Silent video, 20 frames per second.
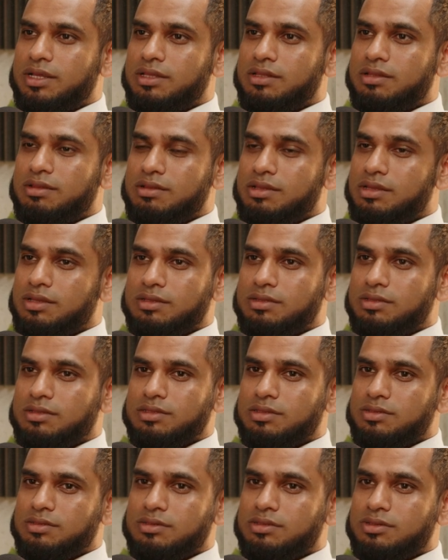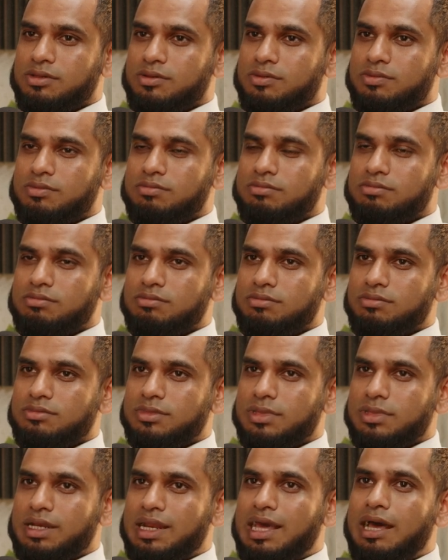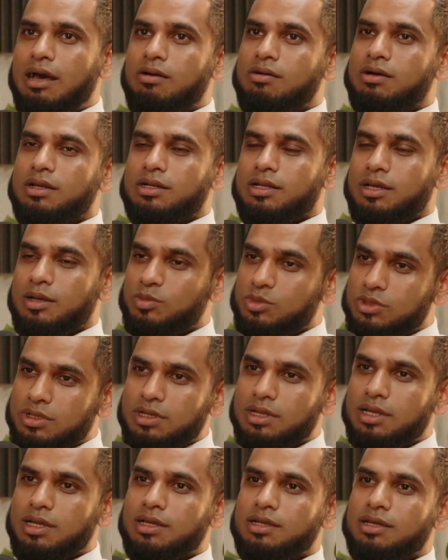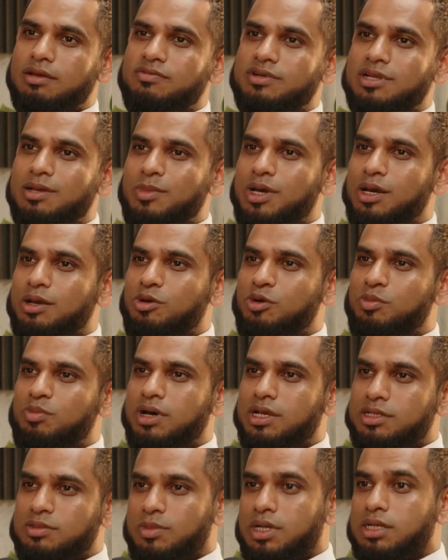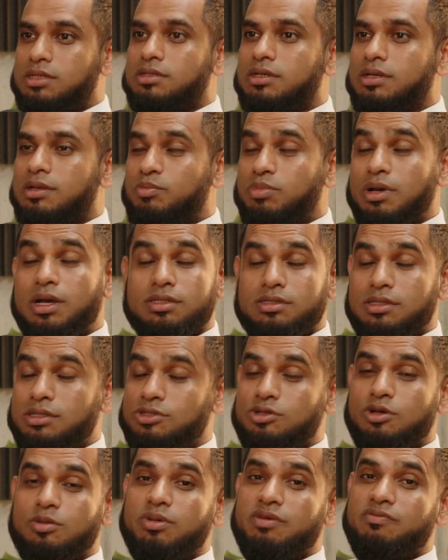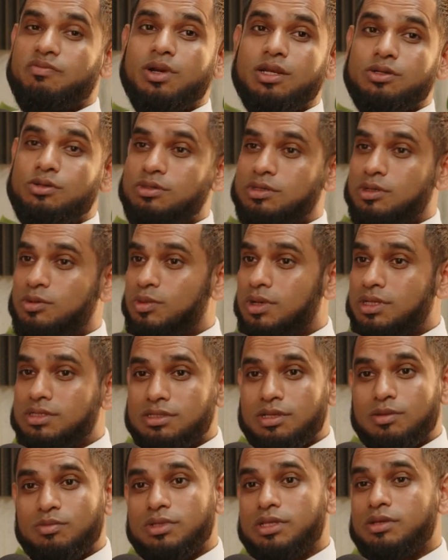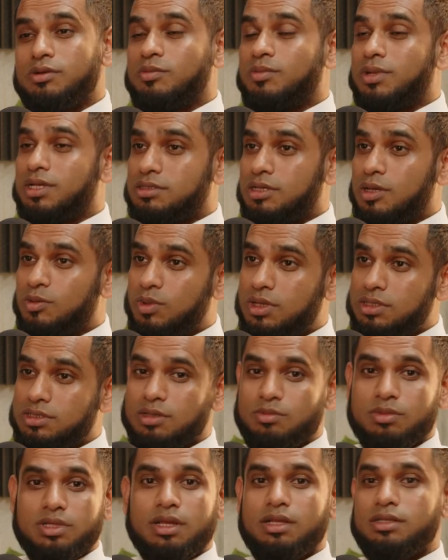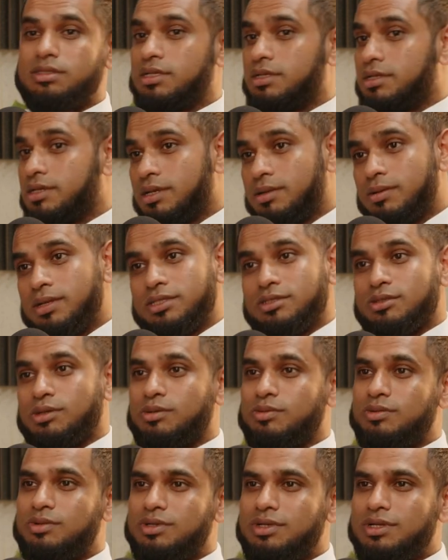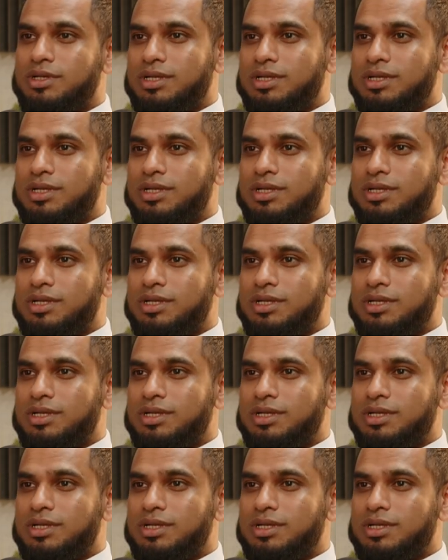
And, you know, now, alhamdulillah, every time I go past my uh, past the shop, if my daughter wants something or my son wants something, I'll say, yeah, let's go.